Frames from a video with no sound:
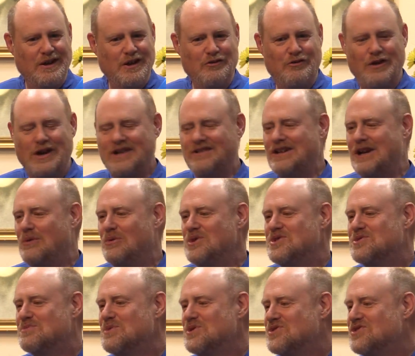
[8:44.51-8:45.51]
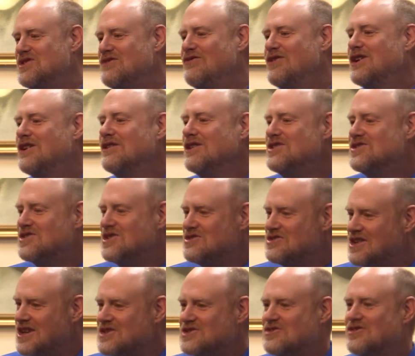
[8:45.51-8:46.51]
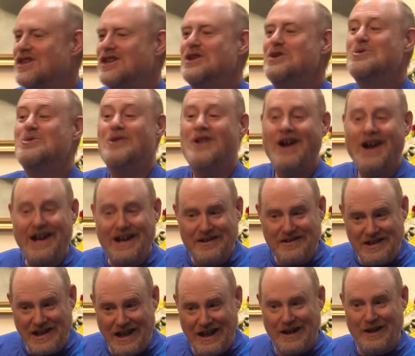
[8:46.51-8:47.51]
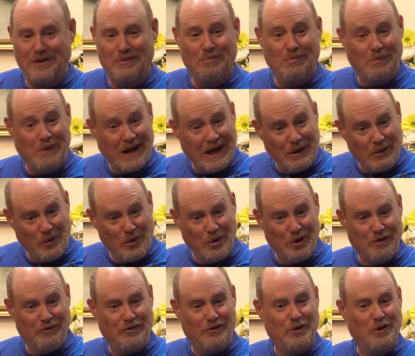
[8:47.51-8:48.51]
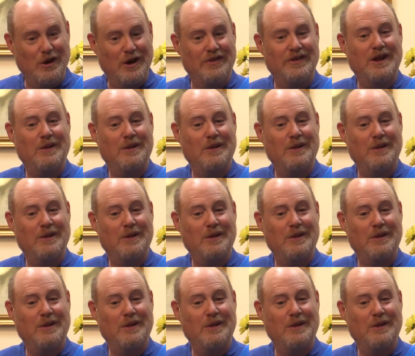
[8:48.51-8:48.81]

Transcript: In fact, I would specifically suggest that you not take my word for it,